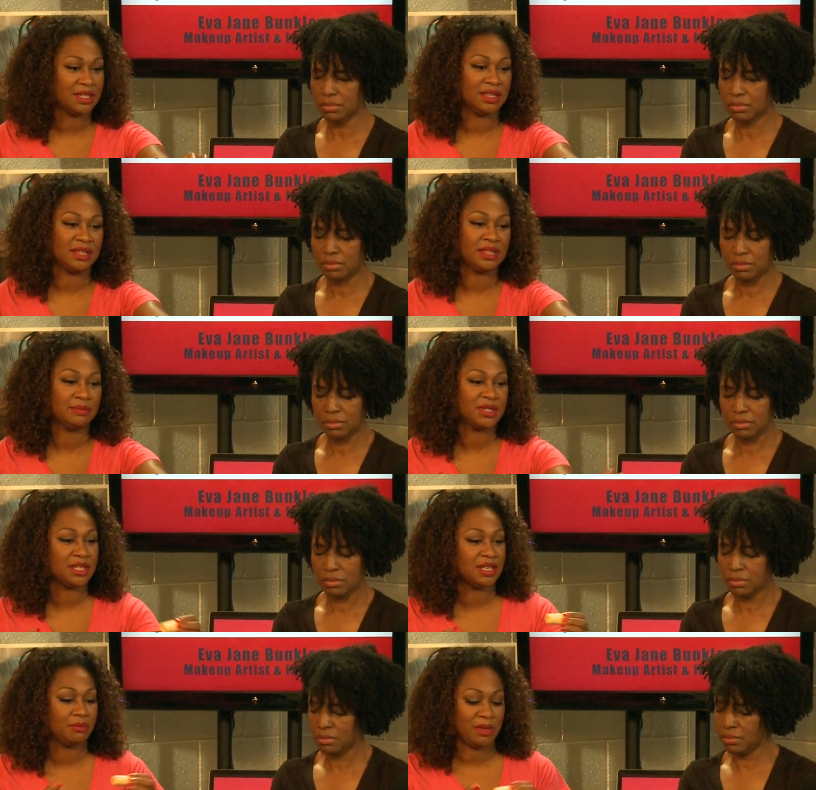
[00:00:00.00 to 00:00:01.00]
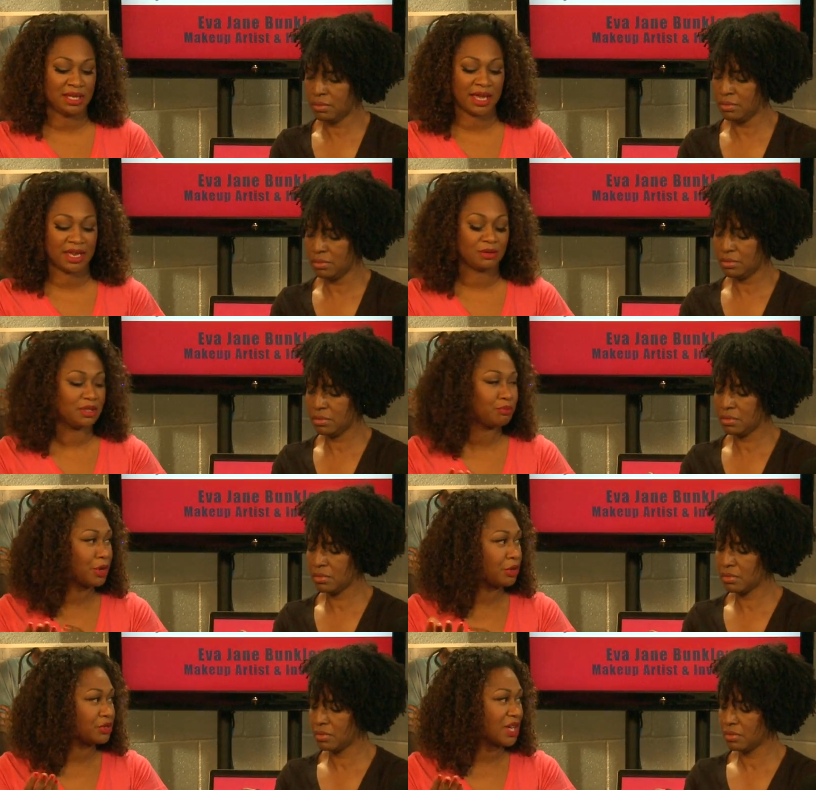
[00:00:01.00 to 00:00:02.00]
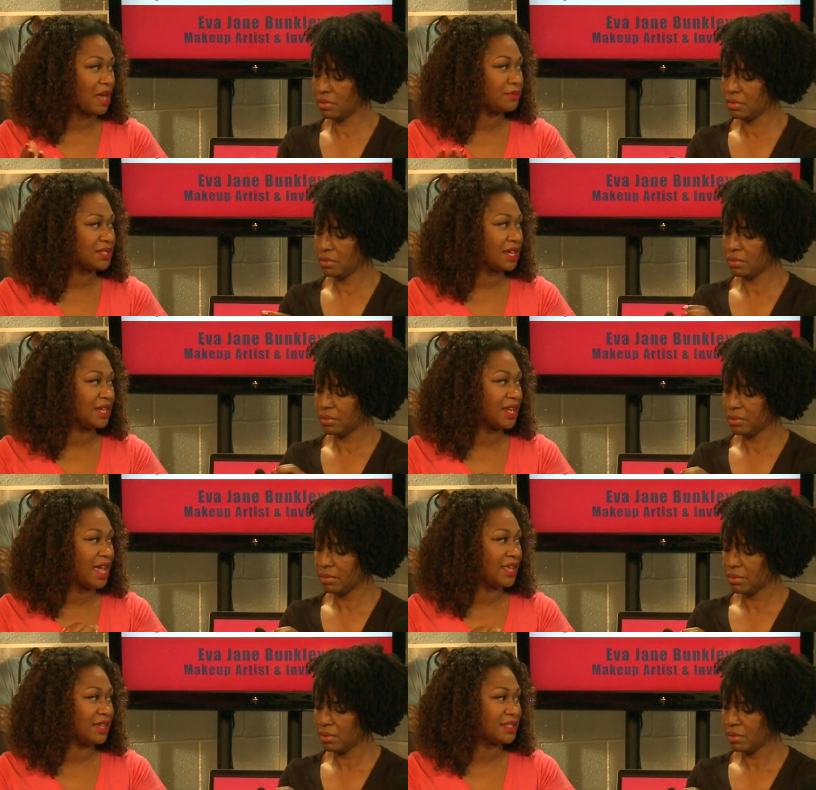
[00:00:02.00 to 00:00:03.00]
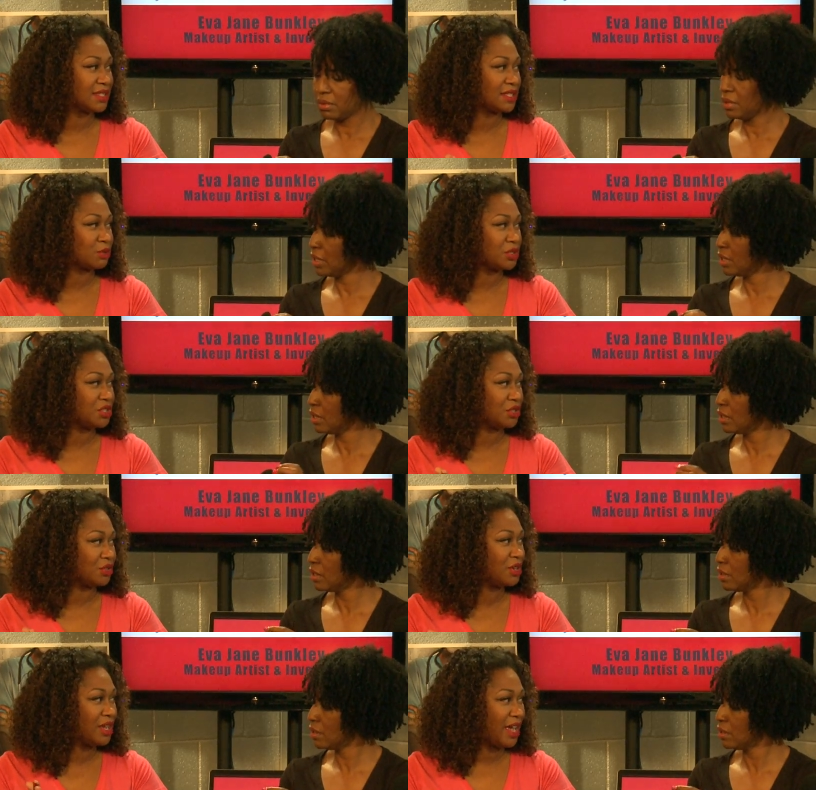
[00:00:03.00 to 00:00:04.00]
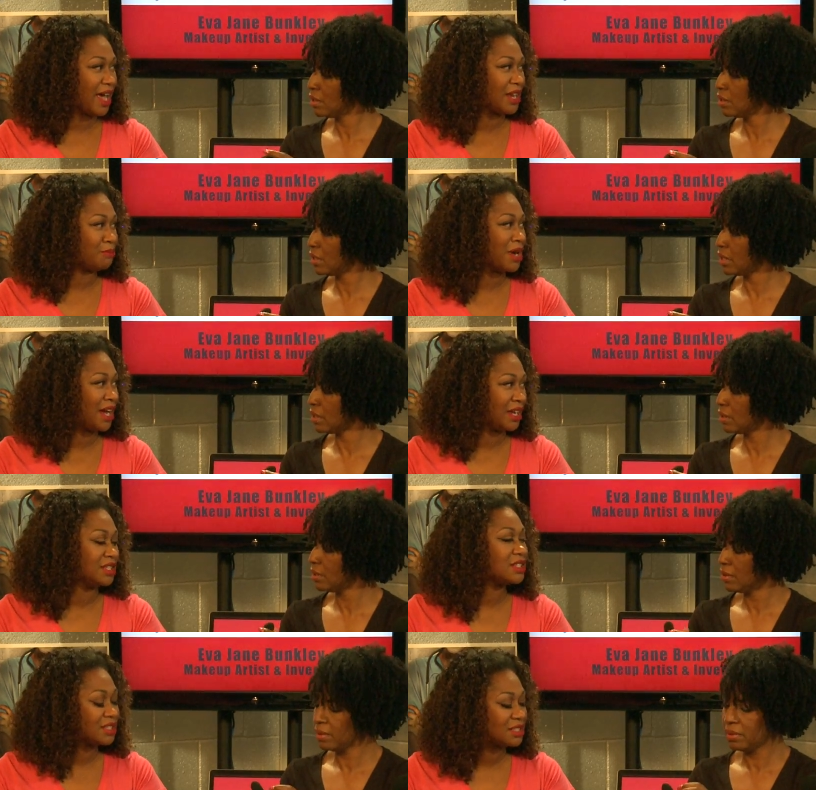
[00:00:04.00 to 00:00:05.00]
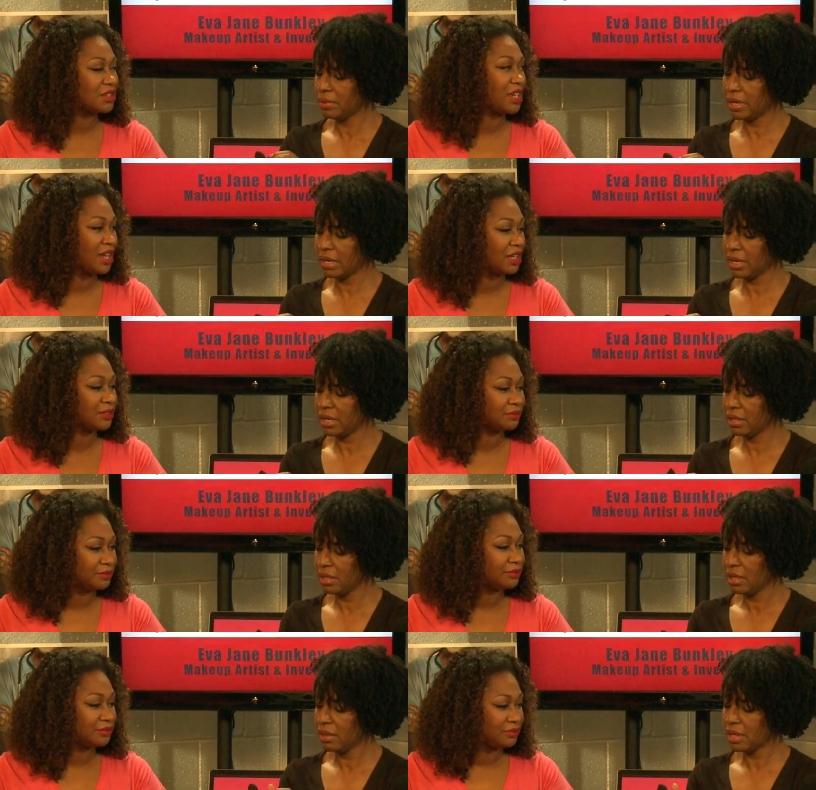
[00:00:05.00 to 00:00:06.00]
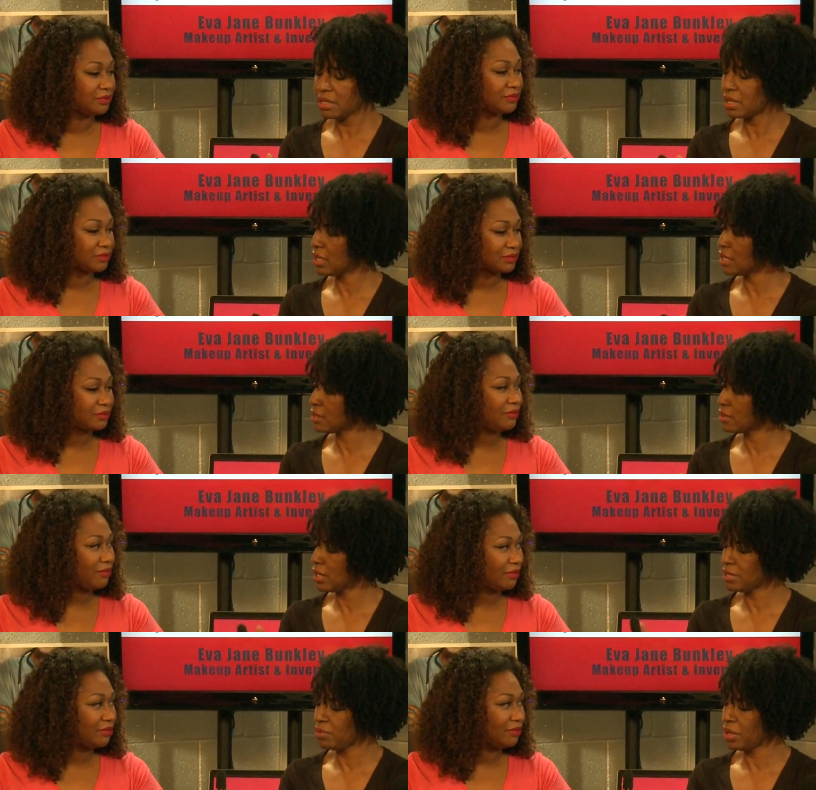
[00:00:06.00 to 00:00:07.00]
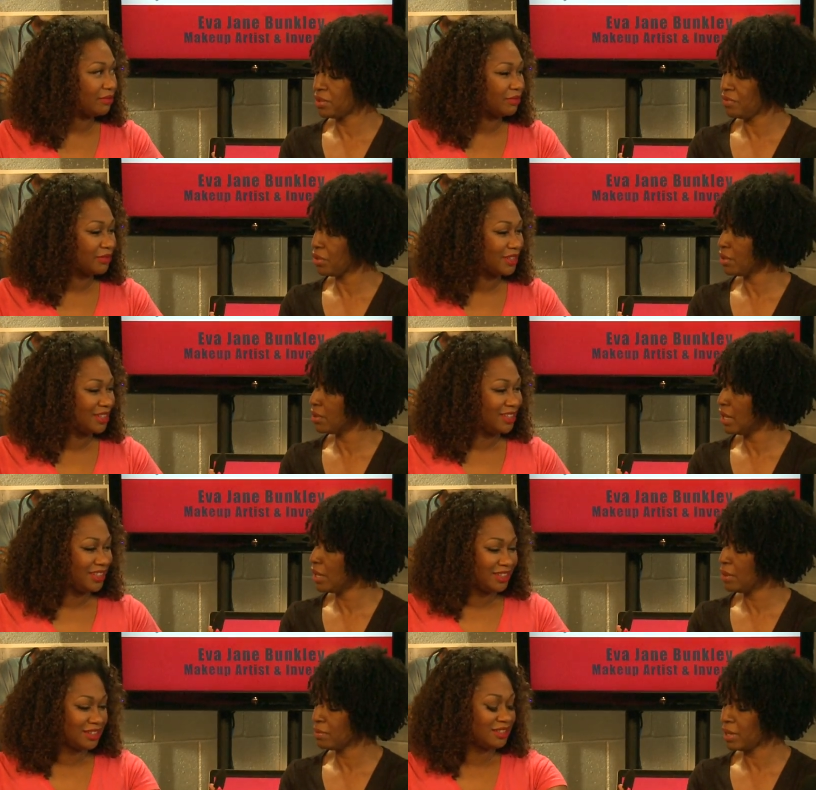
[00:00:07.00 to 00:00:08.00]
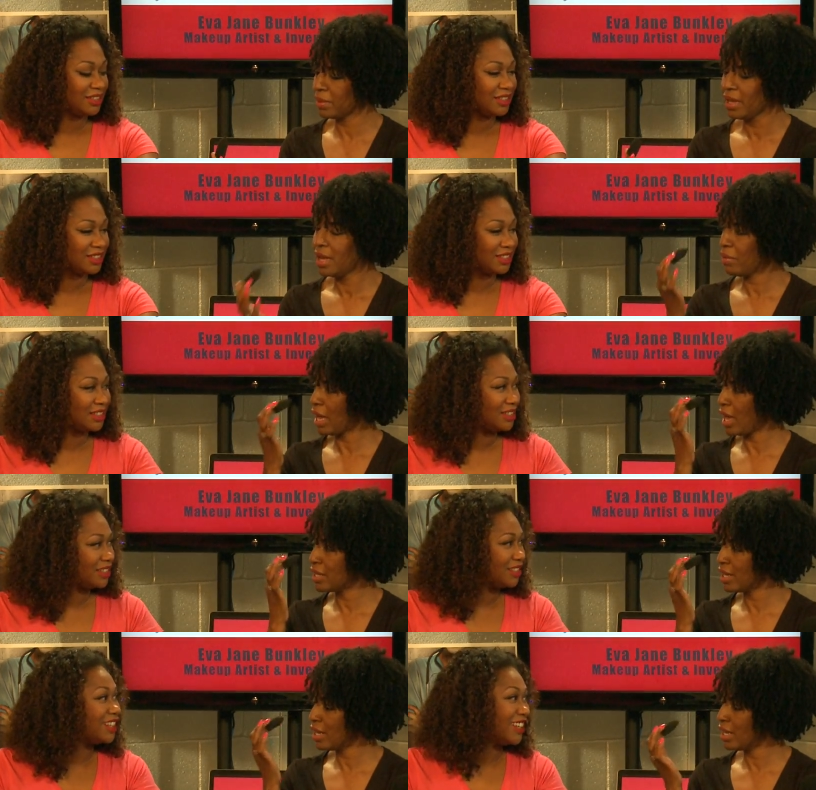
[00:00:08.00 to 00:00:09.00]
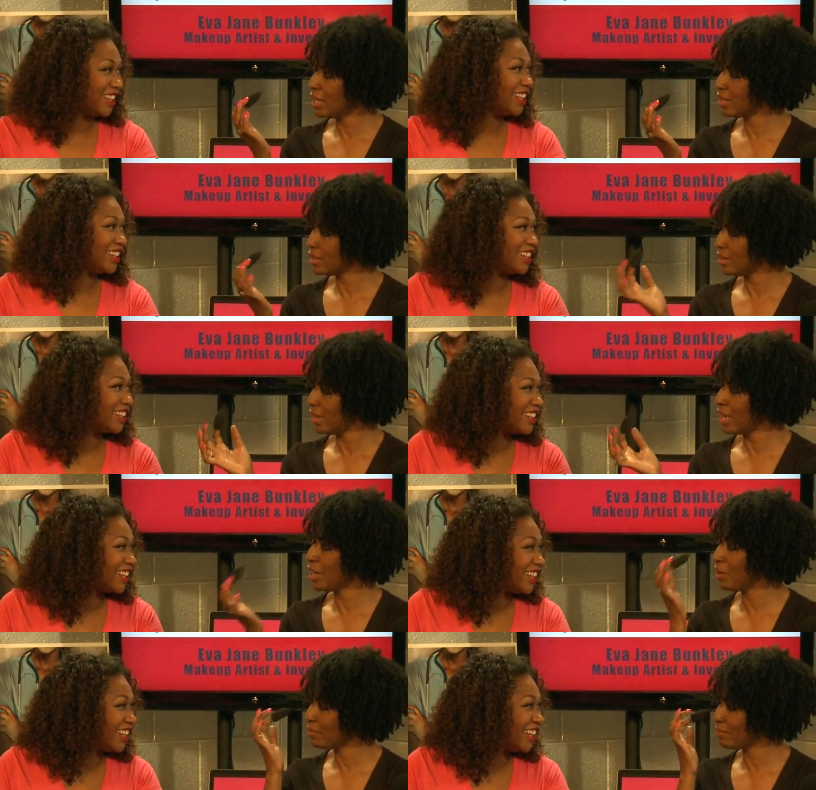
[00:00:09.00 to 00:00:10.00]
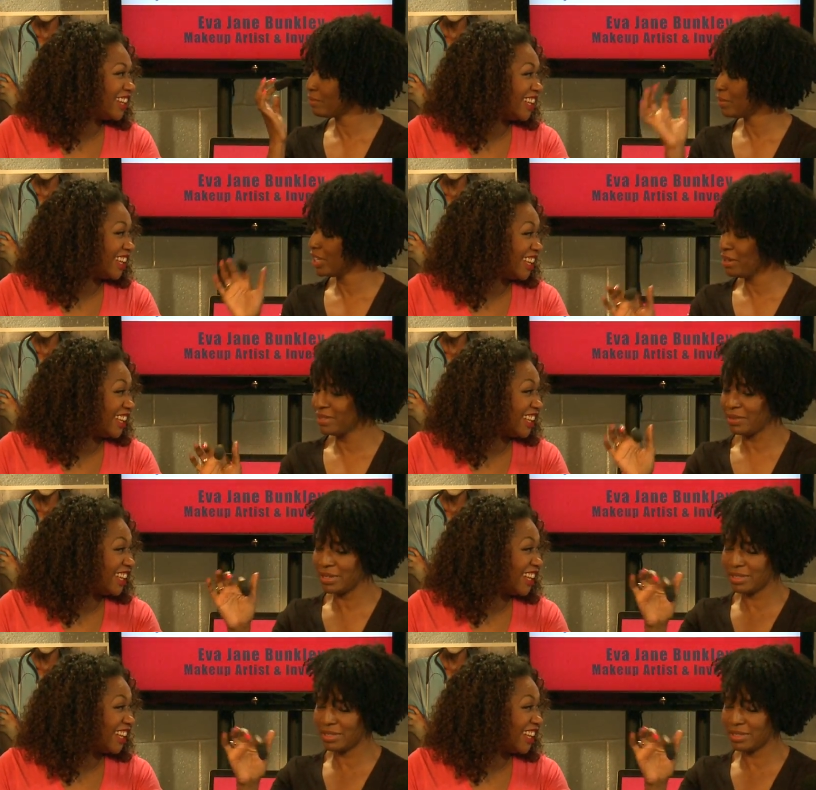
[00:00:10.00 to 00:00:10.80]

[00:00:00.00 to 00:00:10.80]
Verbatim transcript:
Speaker 1: and them sending me mm-hmm. like prototypes saying hey is this yeah. what you had in yeah. mind so yeah. yeah.
Speaker 2: That's that's that's wonderful um, come, idea, and I know when we use it, we